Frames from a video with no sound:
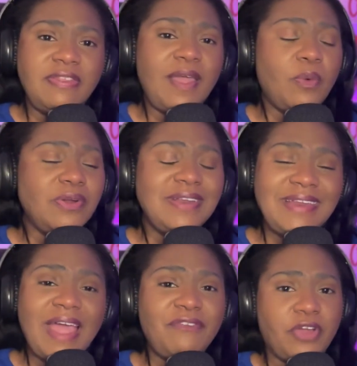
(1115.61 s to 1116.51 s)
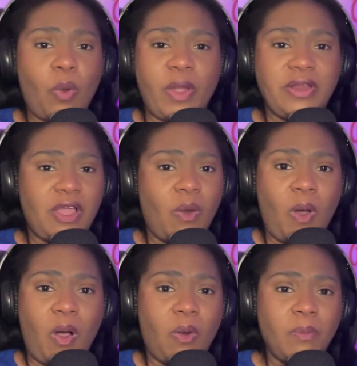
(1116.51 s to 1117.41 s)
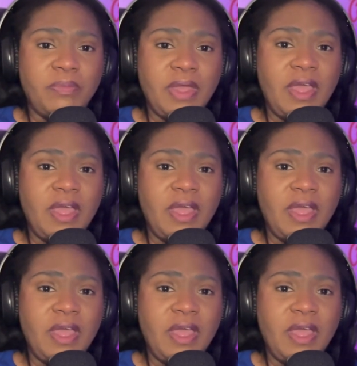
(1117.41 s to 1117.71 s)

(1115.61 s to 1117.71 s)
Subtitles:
They were never going to go home.